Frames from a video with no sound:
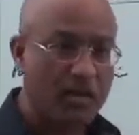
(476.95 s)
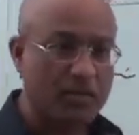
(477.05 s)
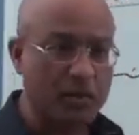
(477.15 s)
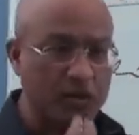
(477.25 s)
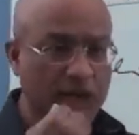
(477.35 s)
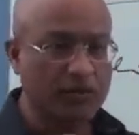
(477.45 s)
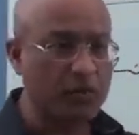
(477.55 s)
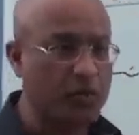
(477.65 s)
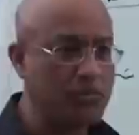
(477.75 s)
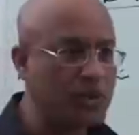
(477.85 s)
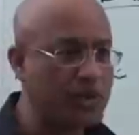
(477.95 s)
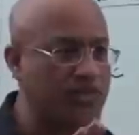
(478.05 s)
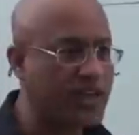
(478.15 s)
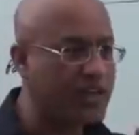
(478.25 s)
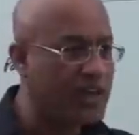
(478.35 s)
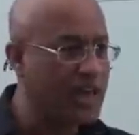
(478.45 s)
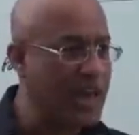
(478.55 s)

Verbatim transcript: when you take food amino acid